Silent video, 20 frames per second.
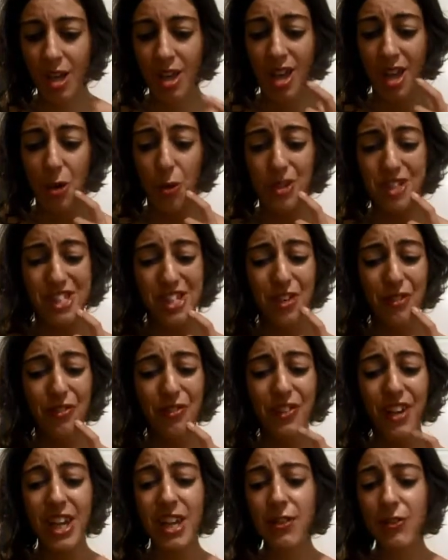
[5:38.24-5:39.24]
What's your
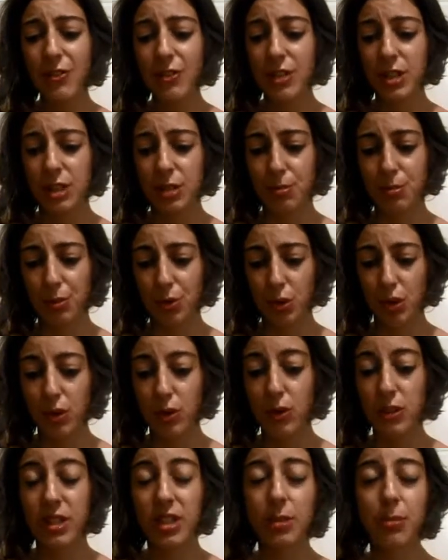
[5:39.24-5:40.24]
favorite book
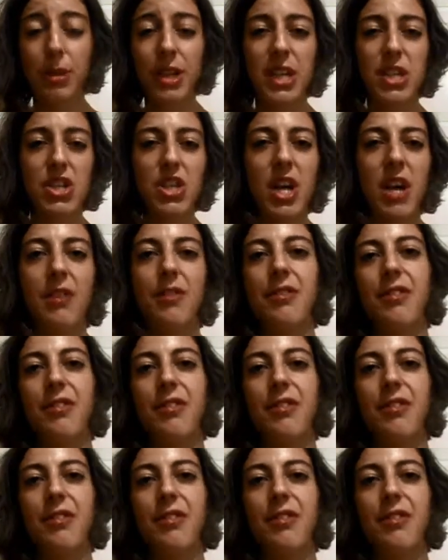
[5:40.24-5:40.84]
written by a chef?